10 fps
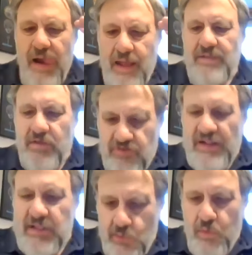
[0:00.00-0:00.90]
And
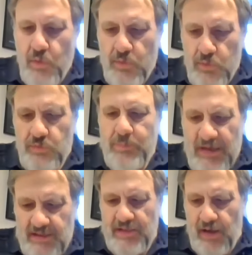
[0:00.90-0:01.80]
just to conclude,
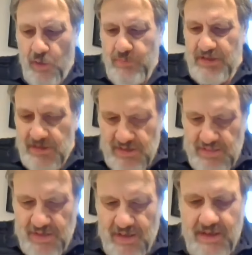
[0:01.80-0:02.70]
please allow me
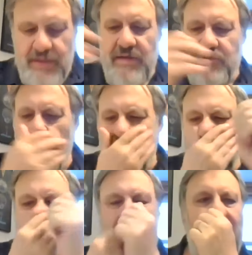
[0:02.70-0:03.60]
this, then I give you
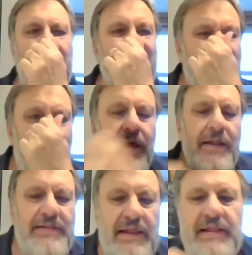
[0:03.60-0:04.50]
all the time.
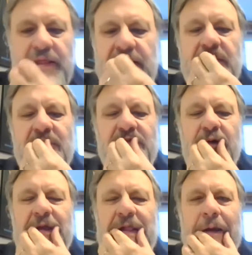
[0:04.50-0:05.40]
This is,
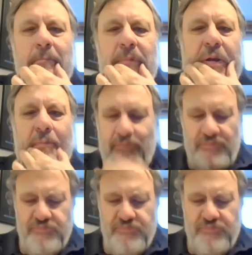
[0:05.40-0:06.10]
for example,